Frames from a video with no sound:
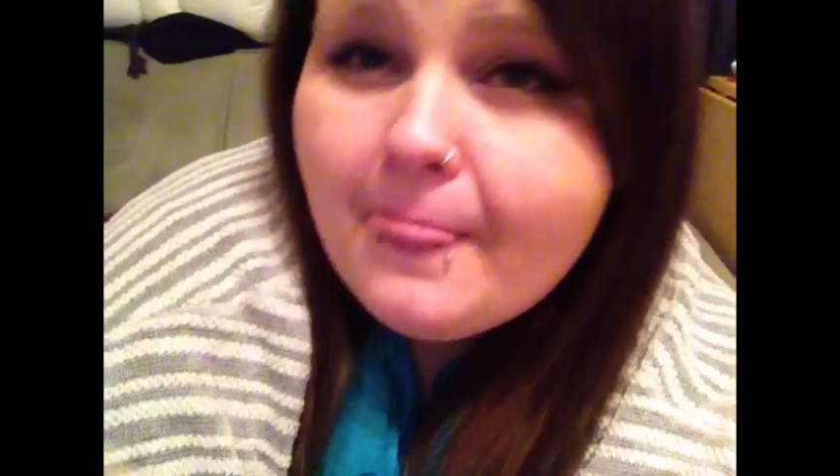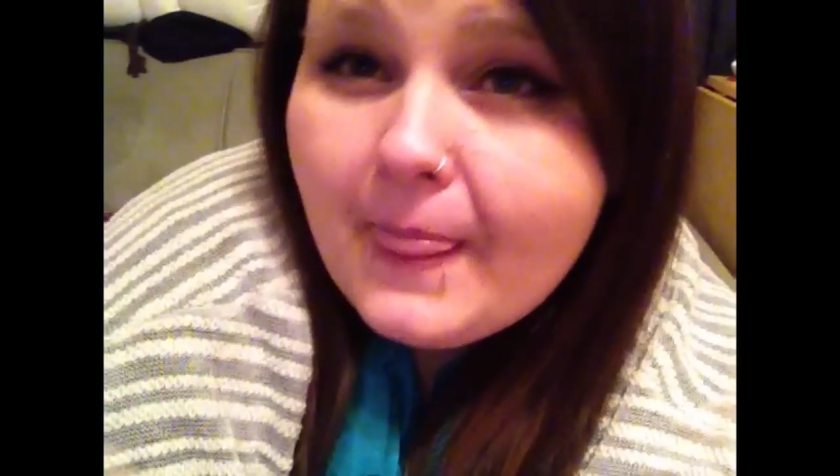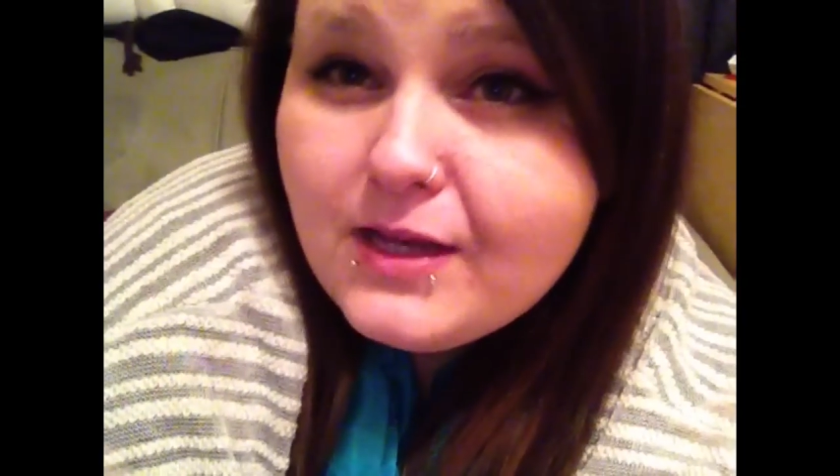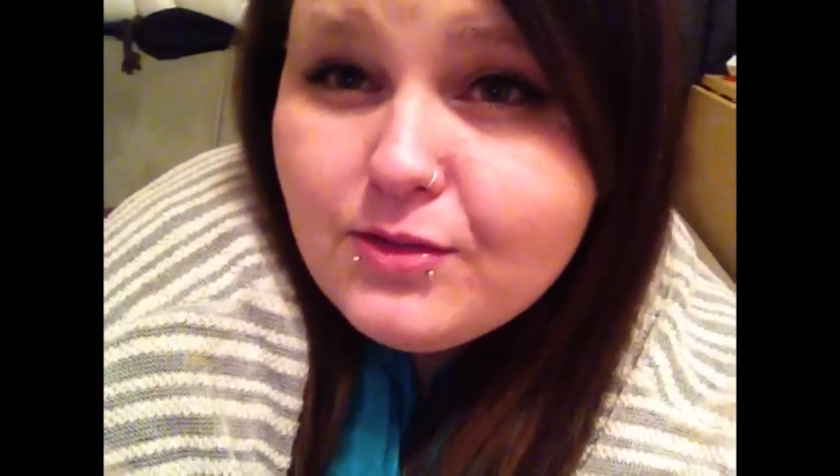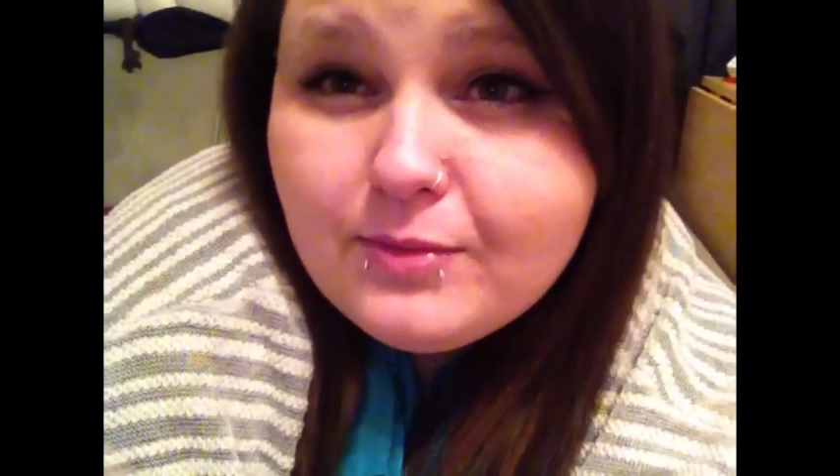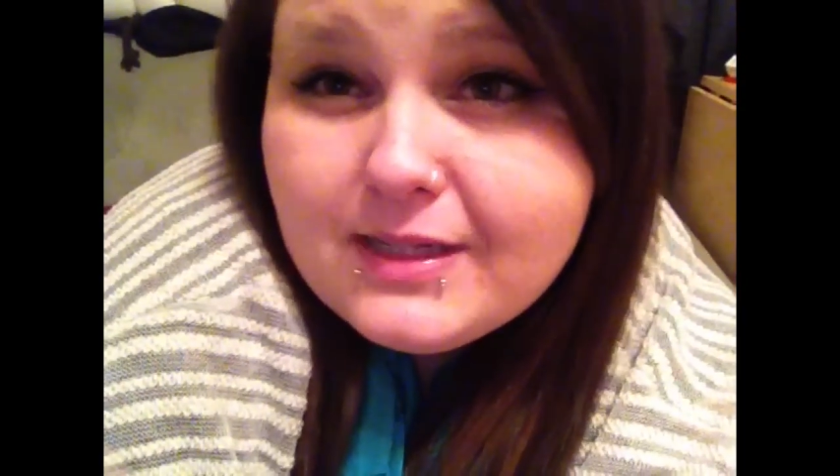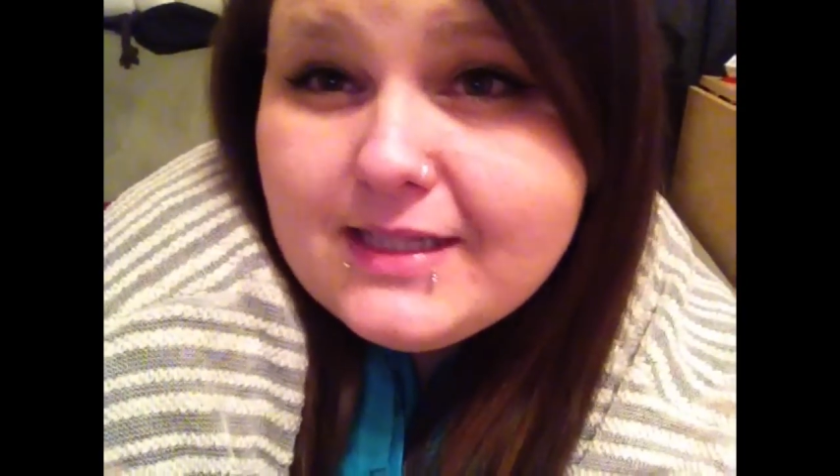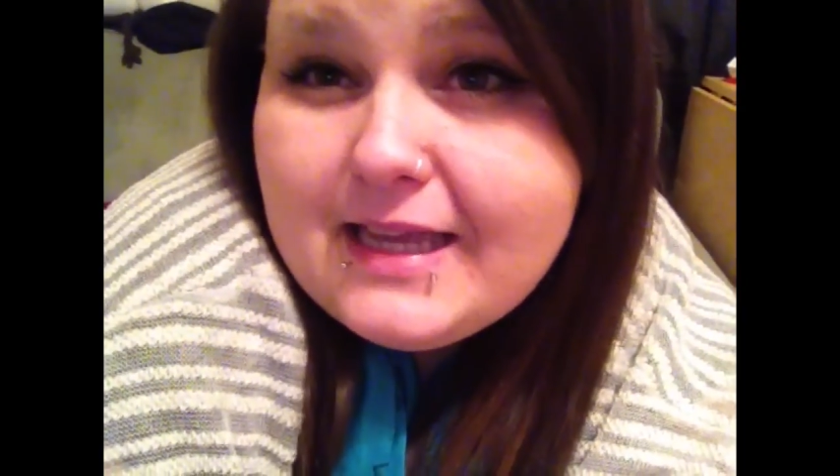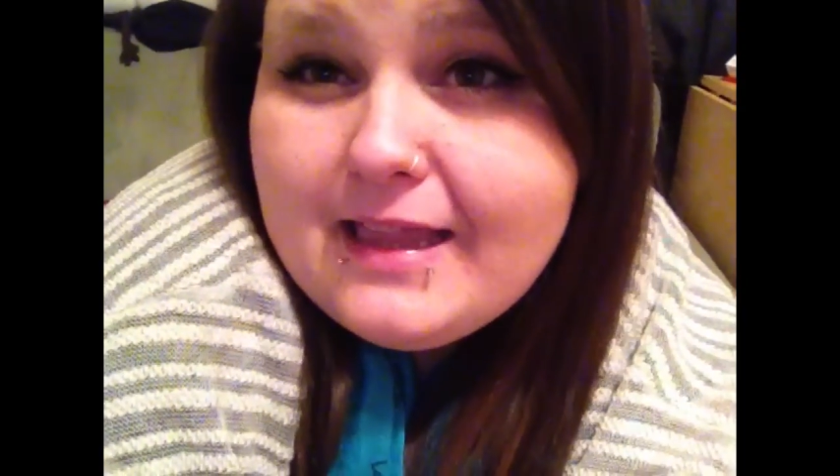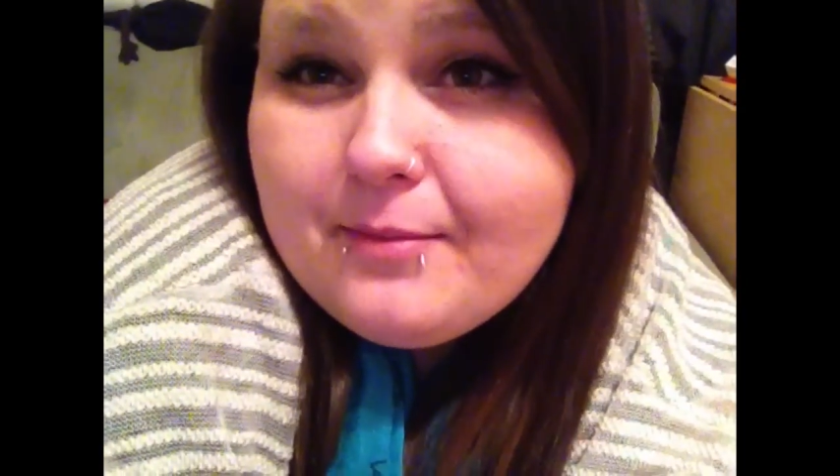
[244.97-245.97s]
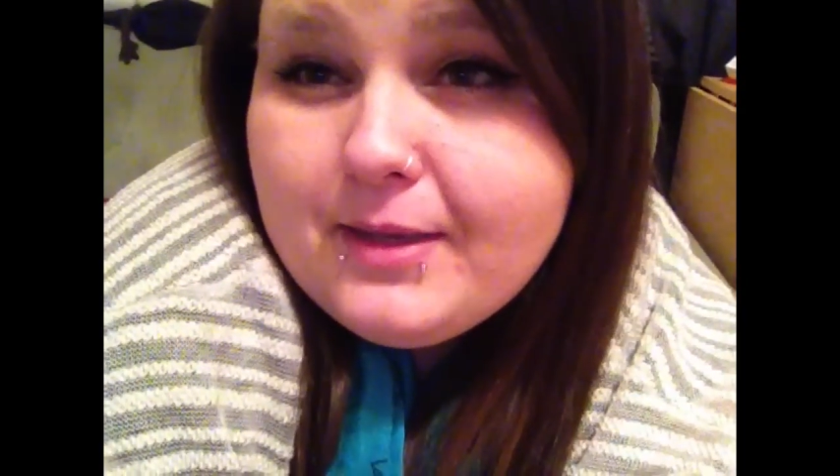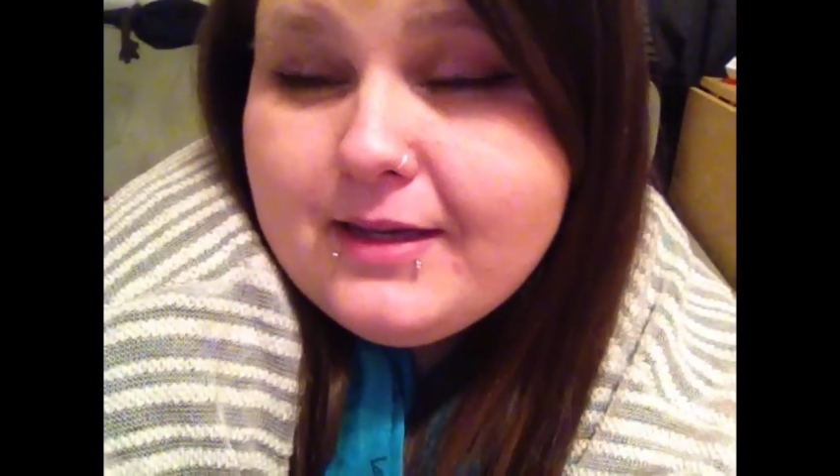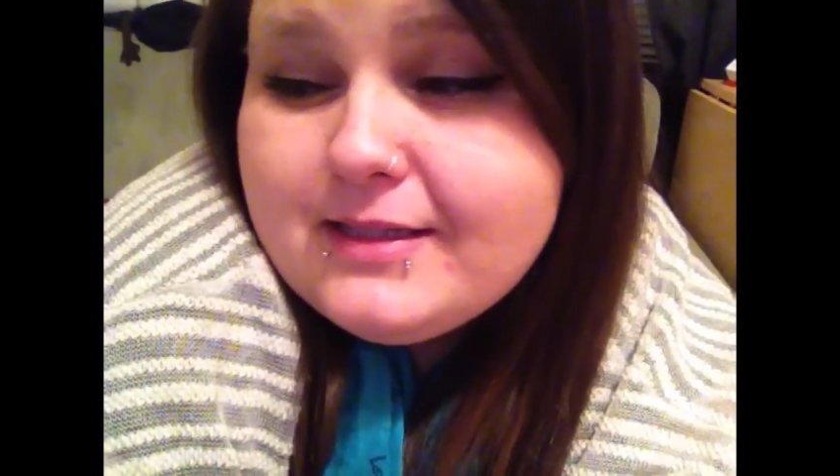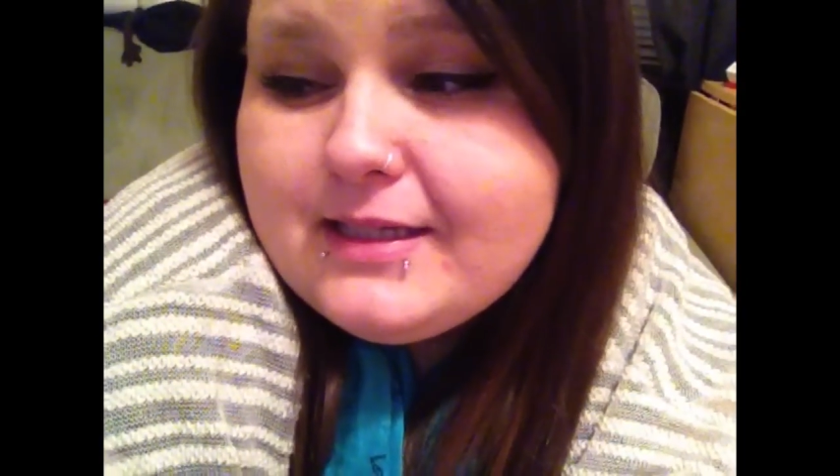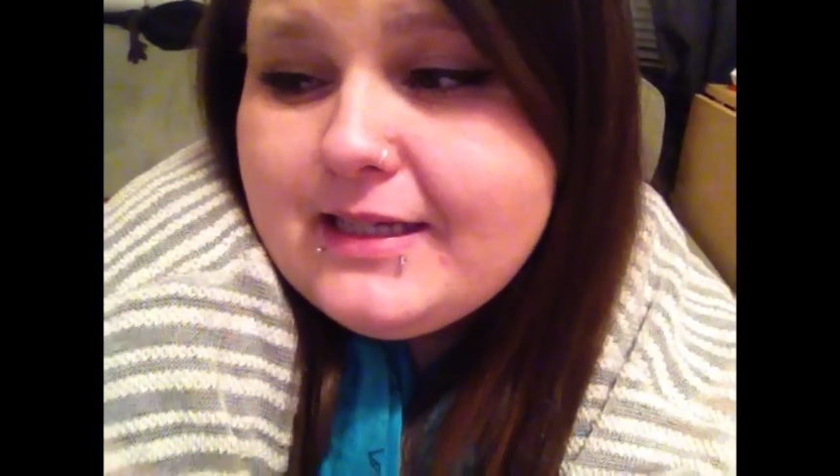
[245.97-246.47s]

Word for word: I don't want to say that because it